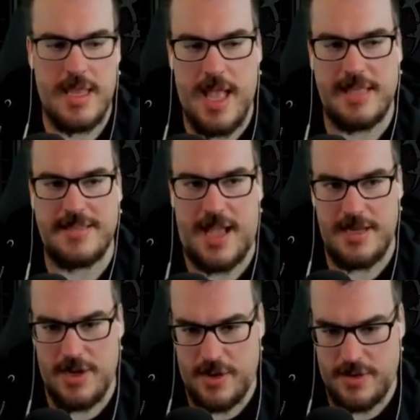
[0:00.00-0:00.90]
Yes,
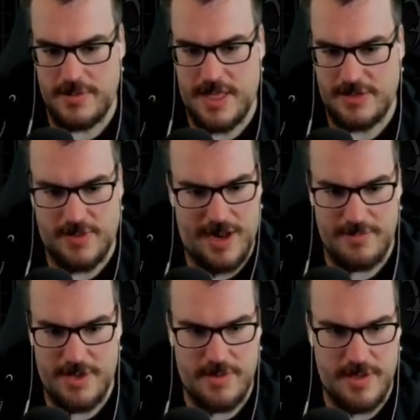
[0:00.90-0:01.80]
I know. That's what
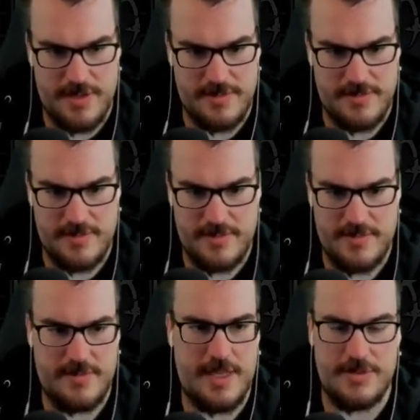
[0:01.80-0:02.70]
I'm doing.
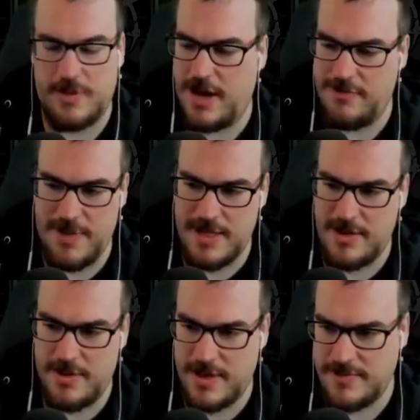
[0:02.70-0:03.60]
That's what I've been
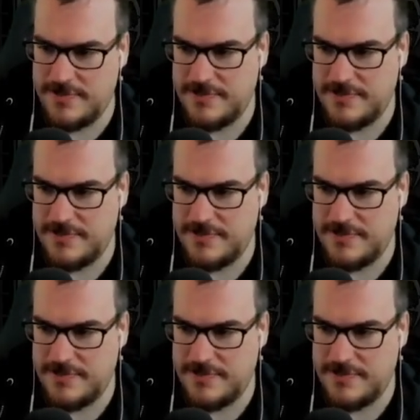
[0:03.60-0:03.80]
doing.